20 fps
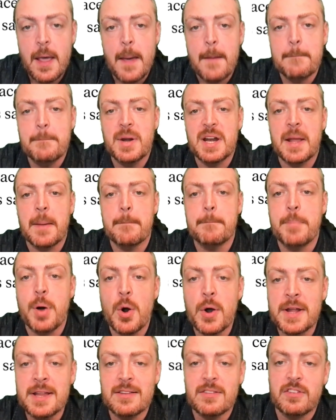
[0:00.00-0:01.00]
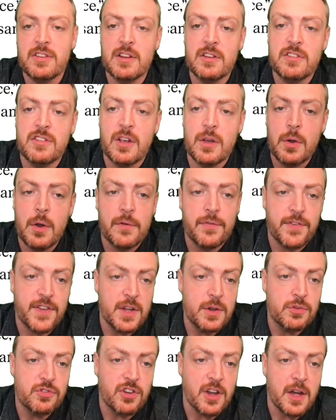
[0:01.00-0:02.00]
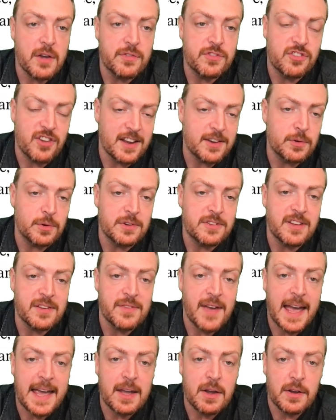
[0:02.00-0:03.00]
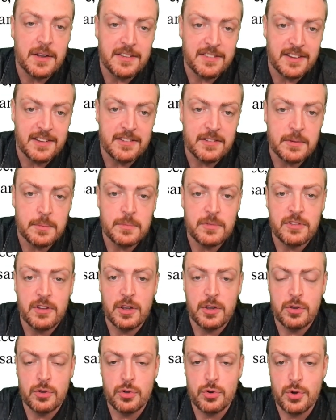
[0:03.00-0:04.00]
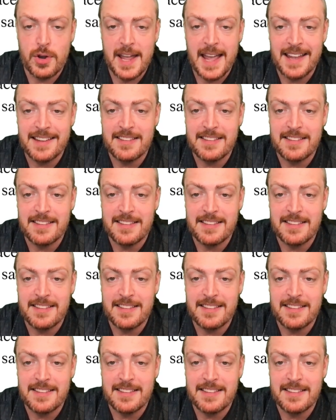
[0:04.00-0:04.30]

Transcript: but it points to a future of generative AI systems that can create